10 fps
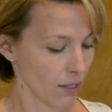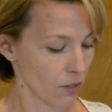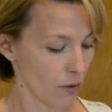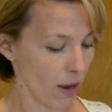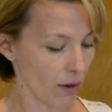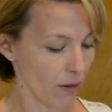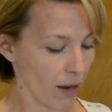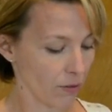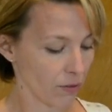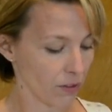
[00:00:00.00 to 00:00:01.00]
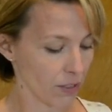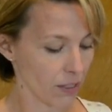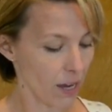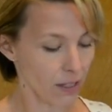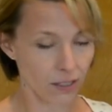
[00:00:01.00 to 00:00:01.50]
So I would, for a
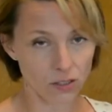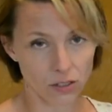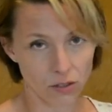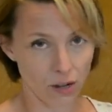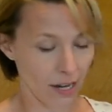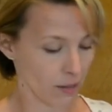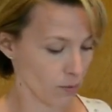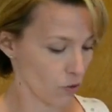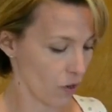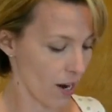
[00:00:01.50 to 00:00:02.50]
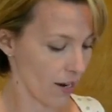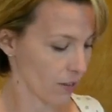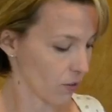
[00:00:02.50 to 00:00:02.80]
salad, just grind them dry.